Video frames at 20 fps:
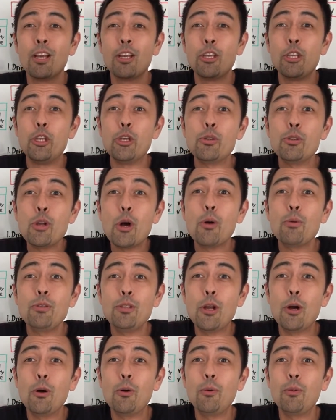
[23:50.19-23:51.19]
You don't
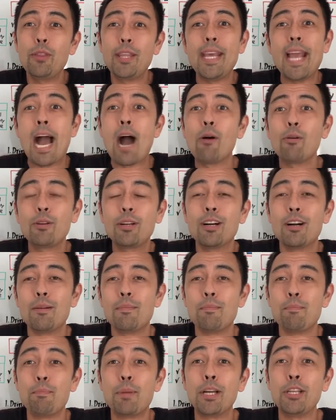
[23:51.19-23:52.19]
know the
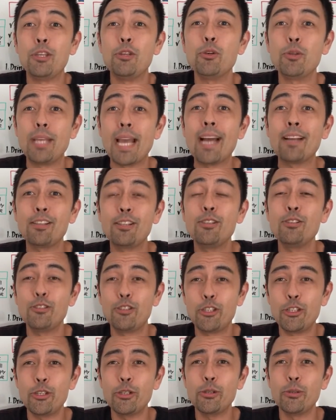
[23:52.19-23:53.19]
outcome, but you get to
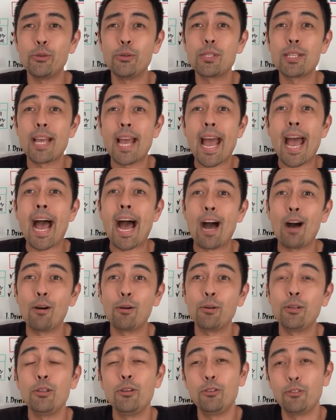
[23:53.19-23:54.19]
choose
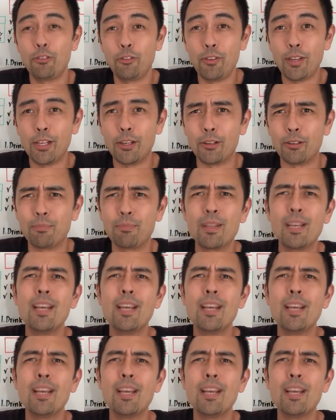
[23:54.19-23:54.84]
how you feel.